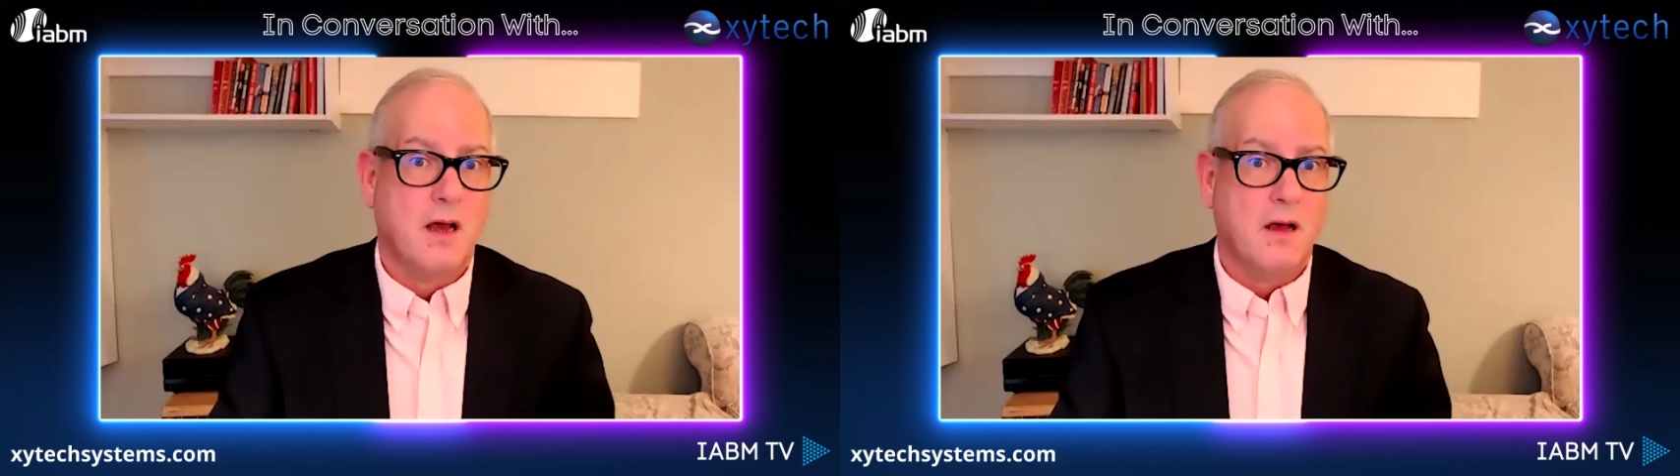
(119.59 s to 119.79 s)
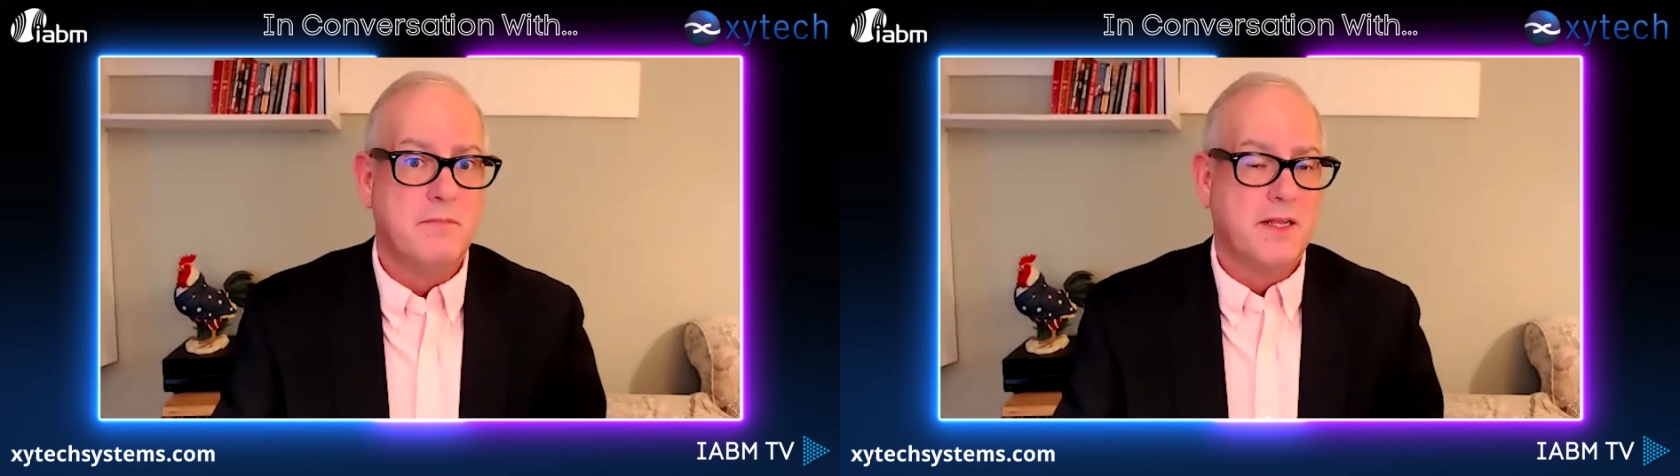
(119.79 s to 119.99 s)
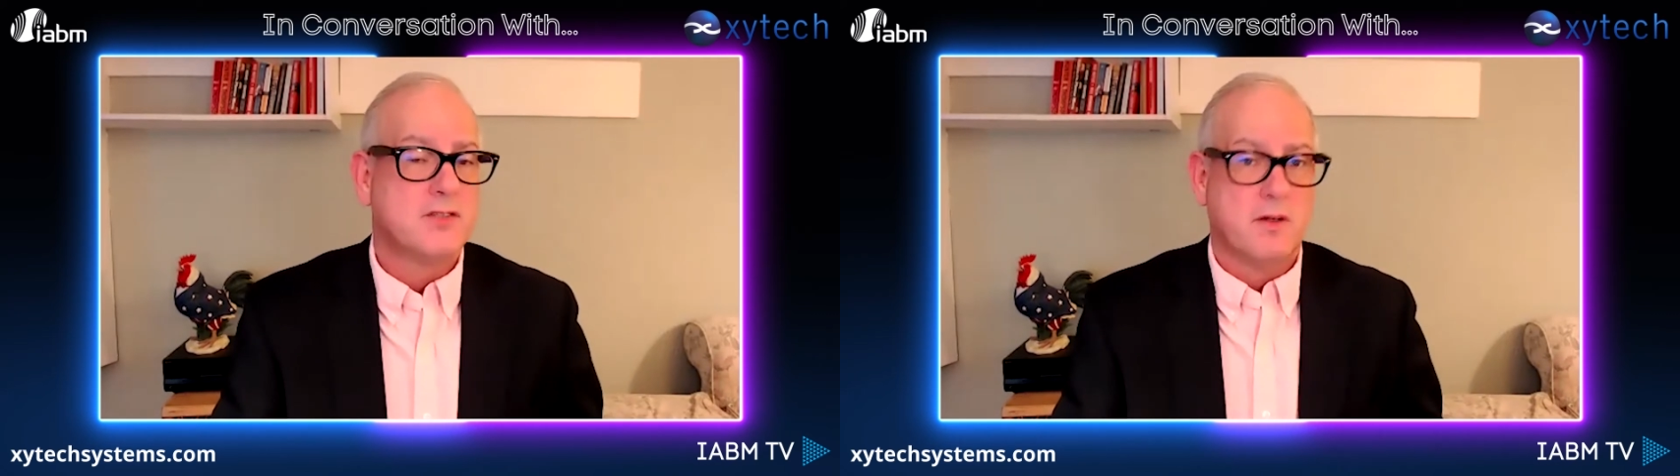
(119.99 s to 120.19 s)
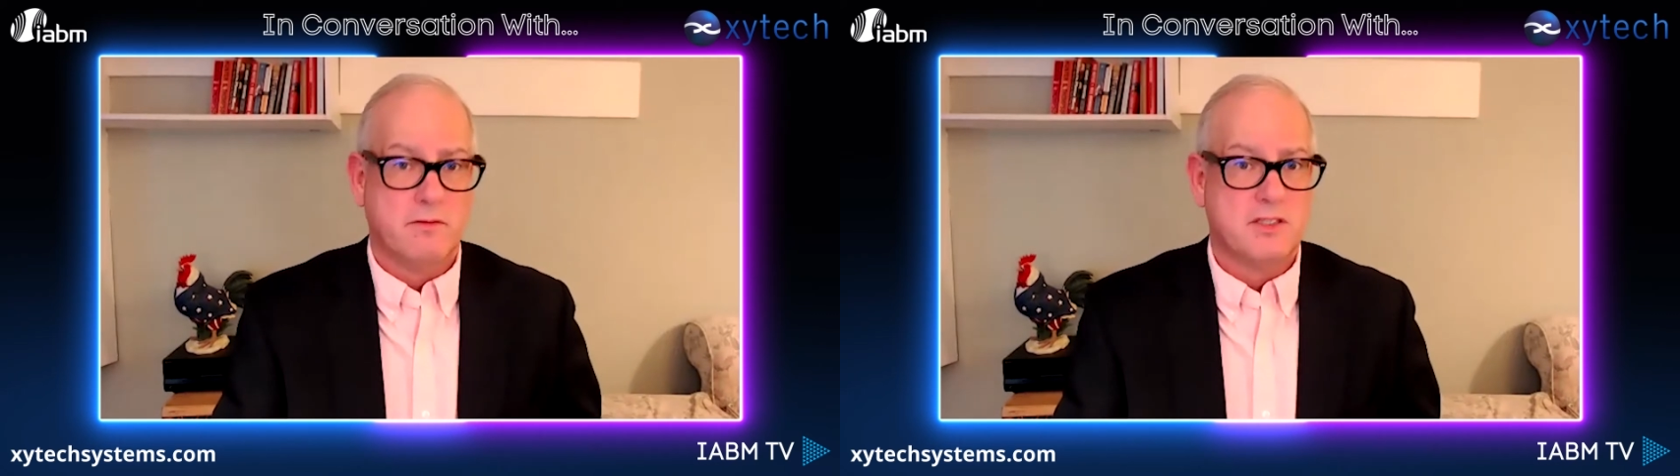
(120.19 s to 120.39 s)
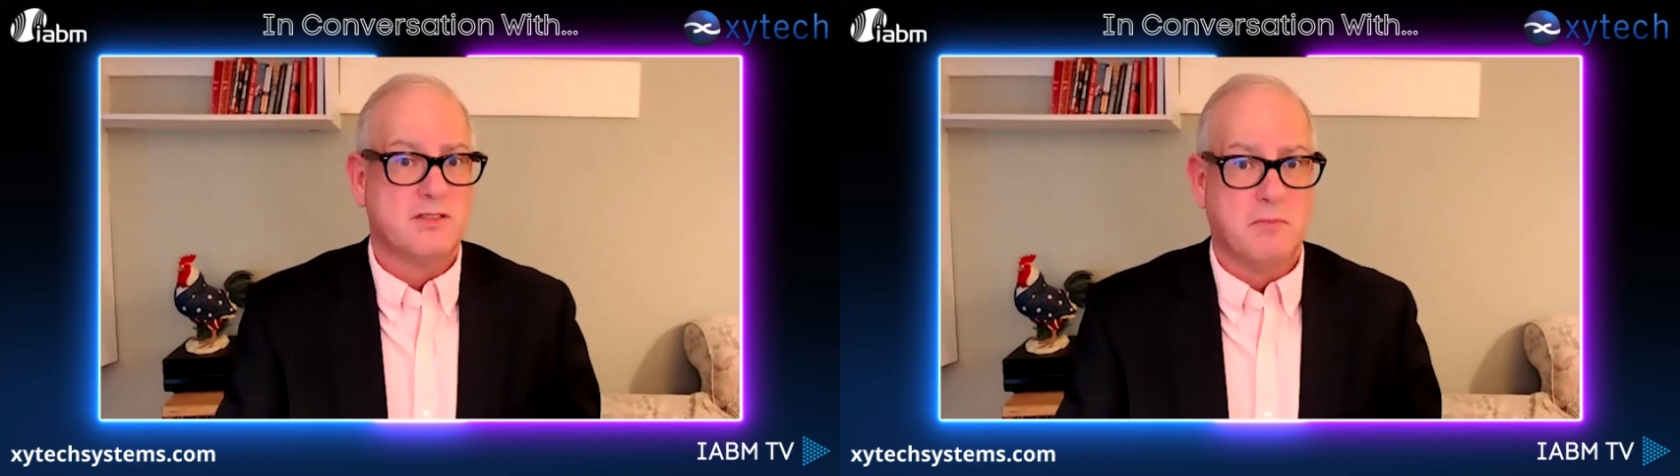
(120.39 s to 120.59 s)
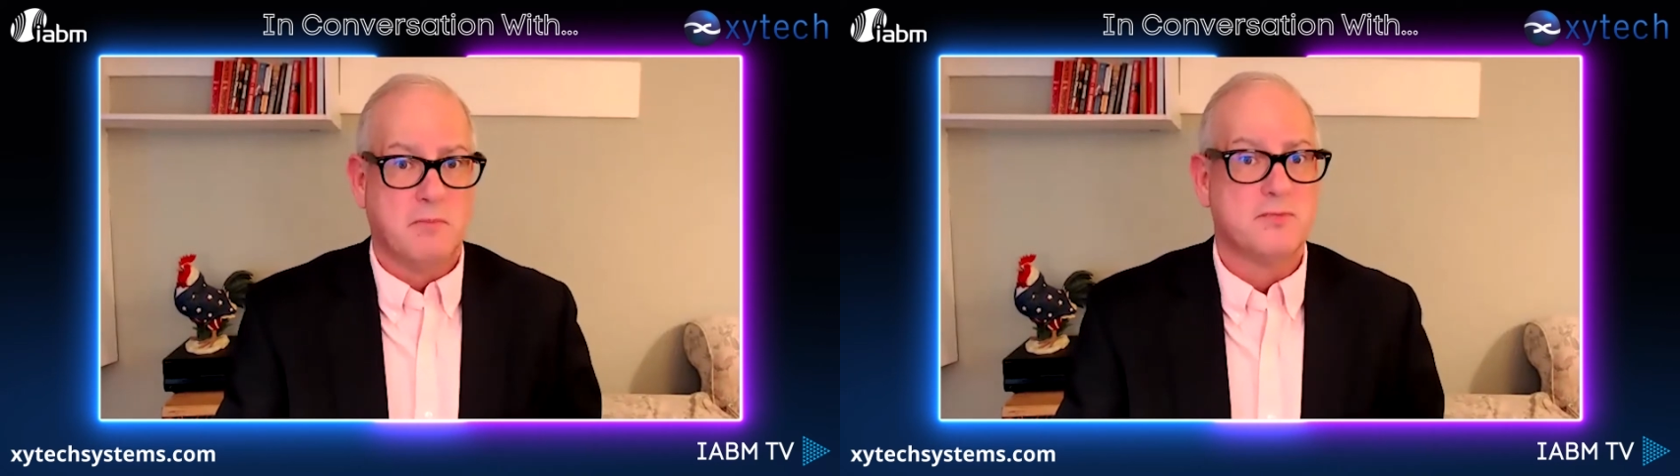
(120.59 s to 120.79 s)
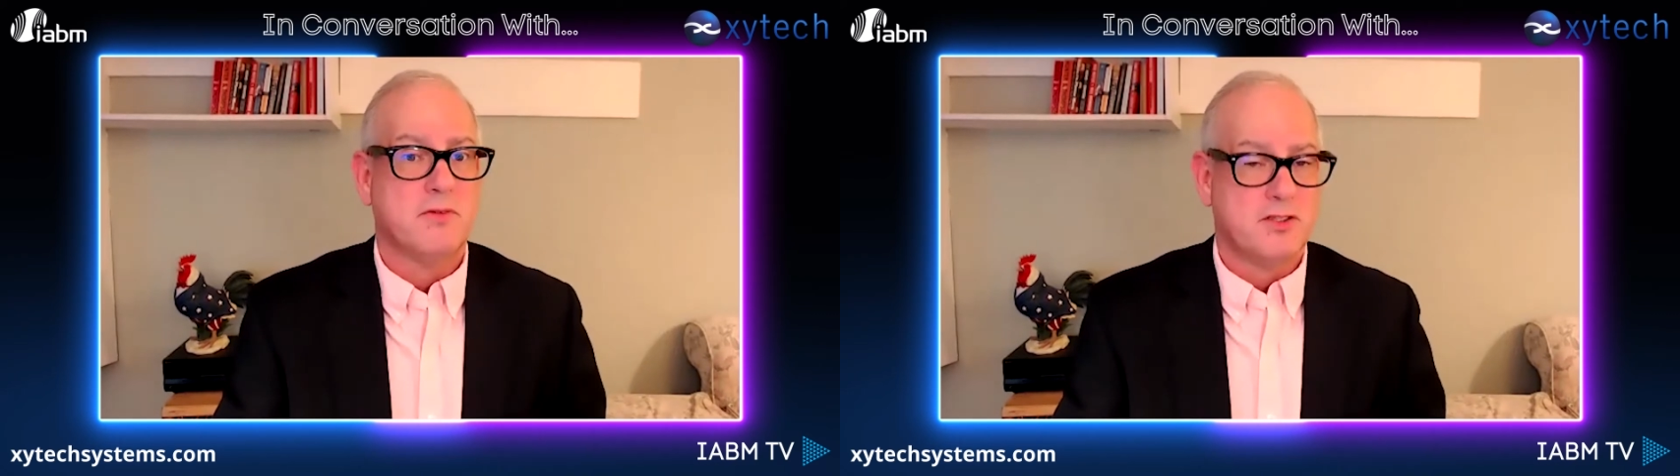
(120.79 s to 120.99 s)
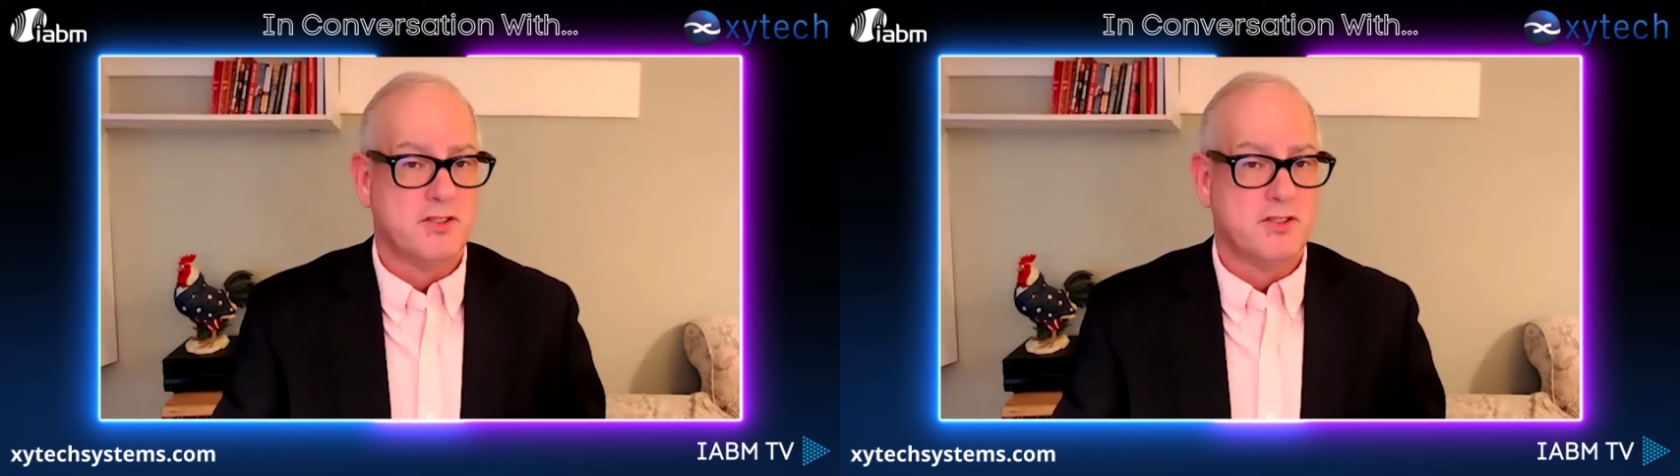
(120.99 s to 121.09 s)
media services and post-production.